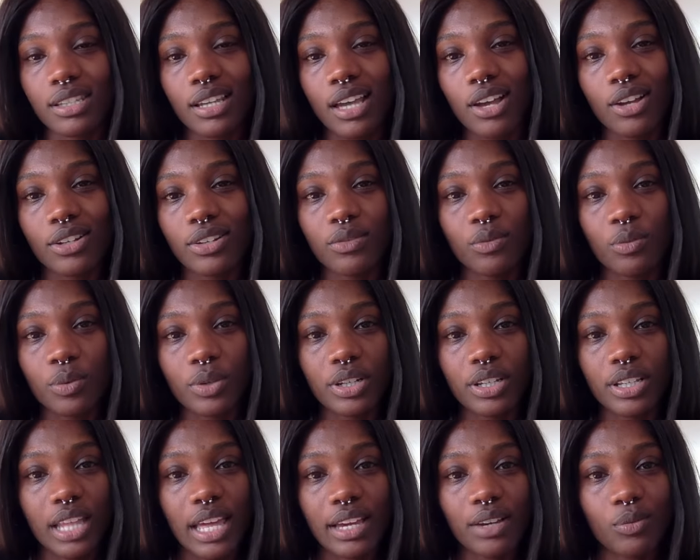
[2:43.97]
I don't even
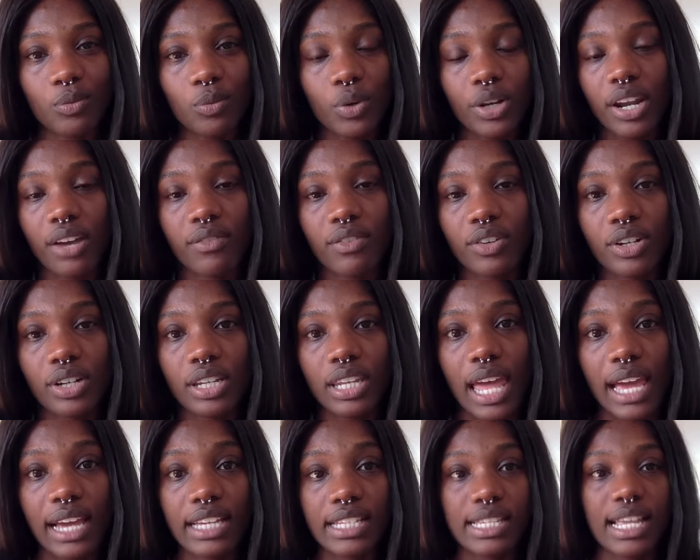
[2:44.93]
want to, like, whatever.
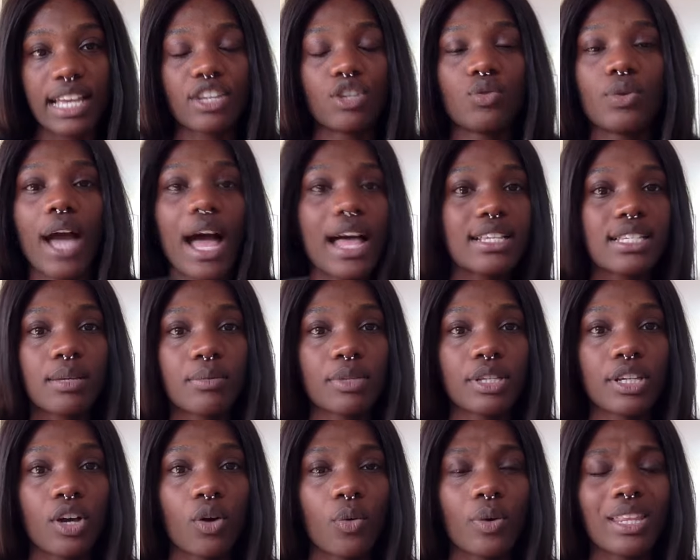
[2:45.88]
Like, it's like you got
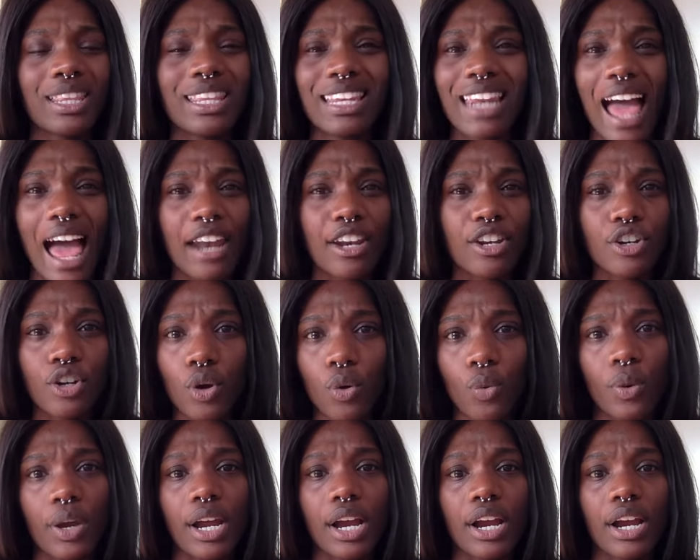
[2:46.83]
something going, then out of
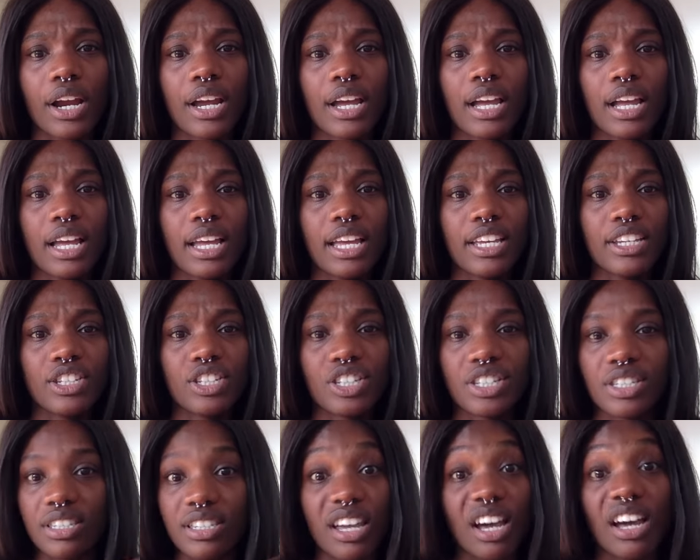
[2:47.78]
nowhere, it's
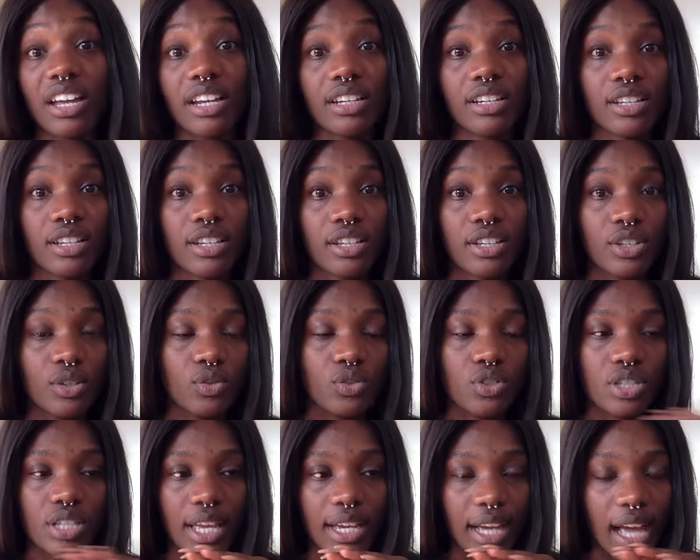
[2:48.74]
just done. You
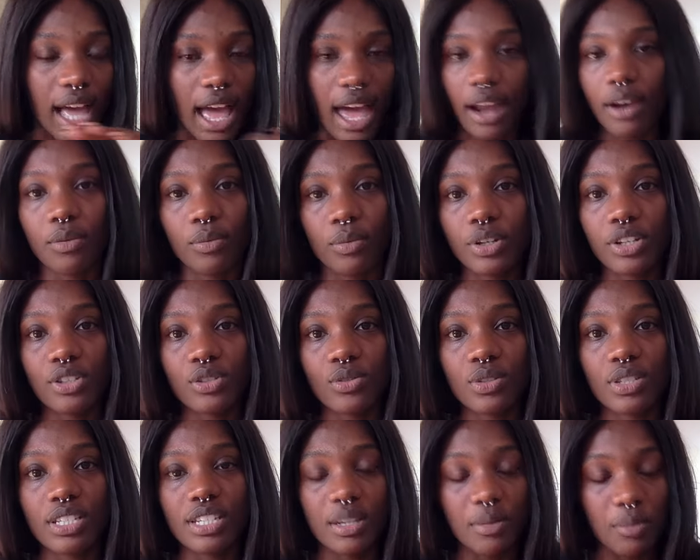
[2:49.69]
just like, I don't want to do
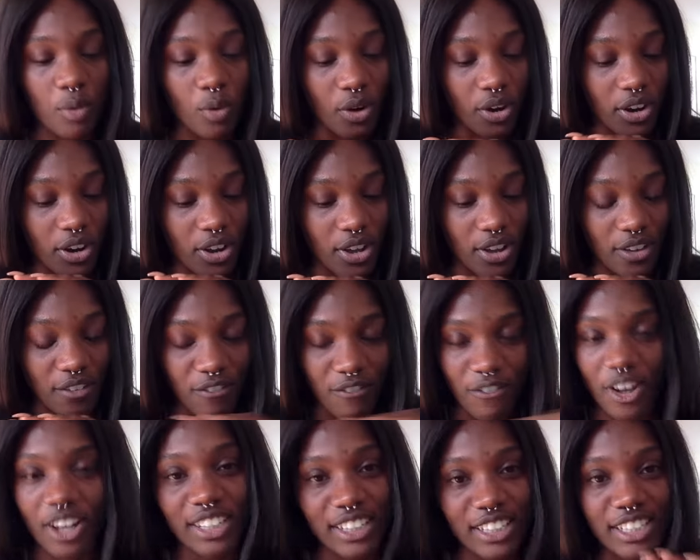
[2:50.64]
this anymore.
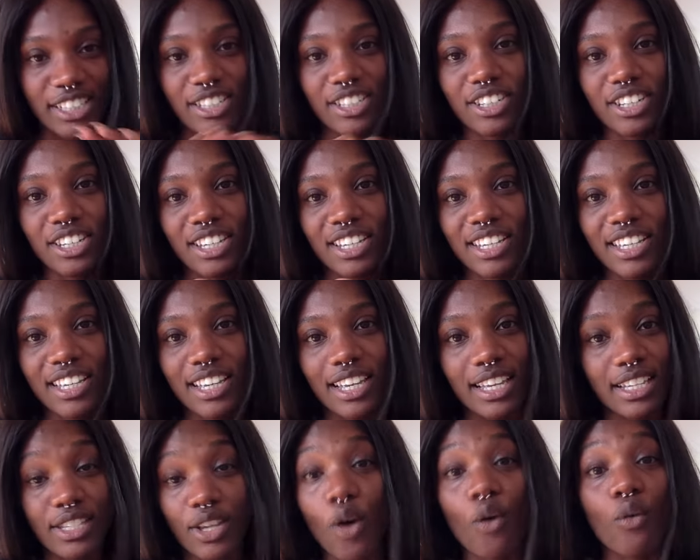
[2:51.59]
Fuck this shit.
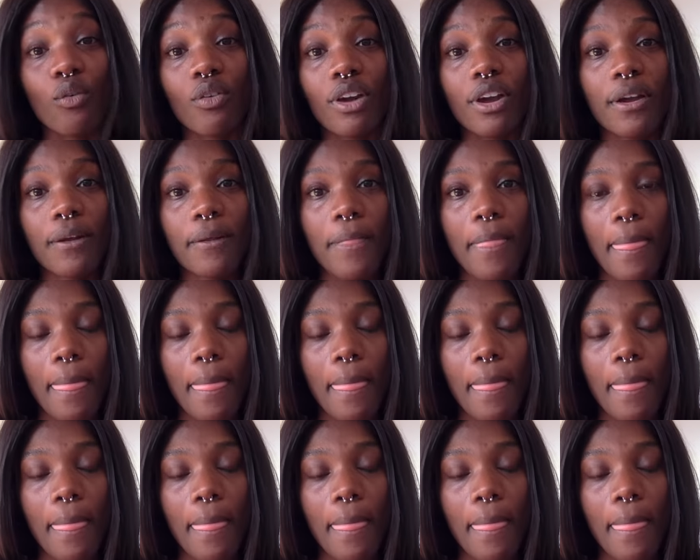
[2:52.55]
It's over.